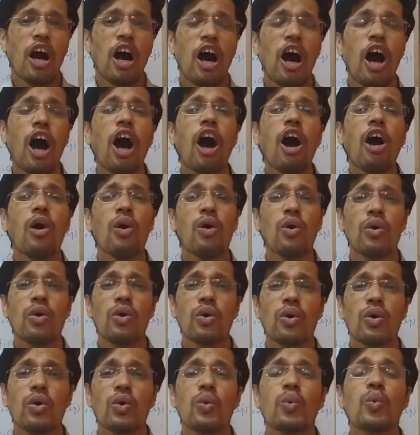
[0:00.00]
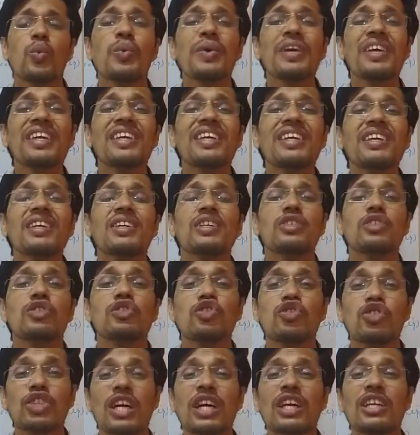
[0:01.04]
how we
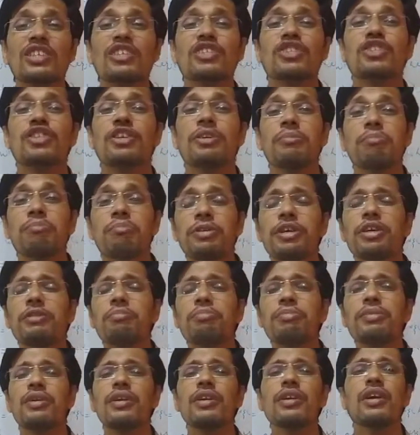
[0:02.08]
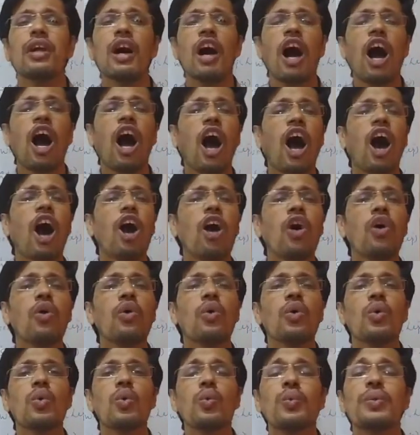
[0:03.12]
judge people, how
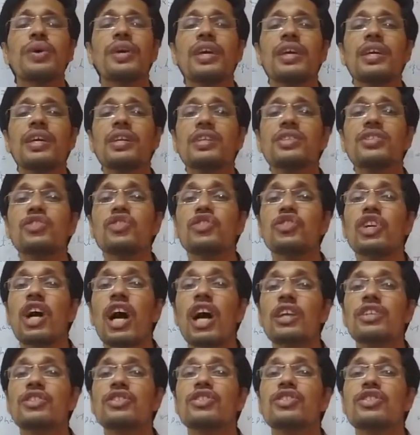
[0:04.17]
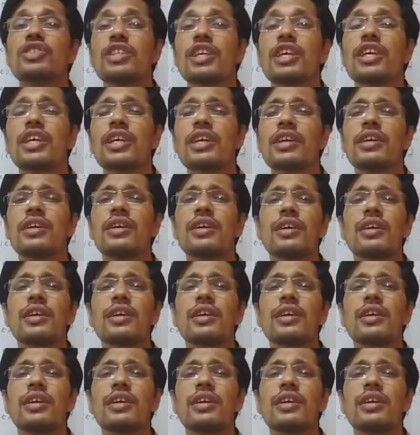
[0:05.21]
we judge things.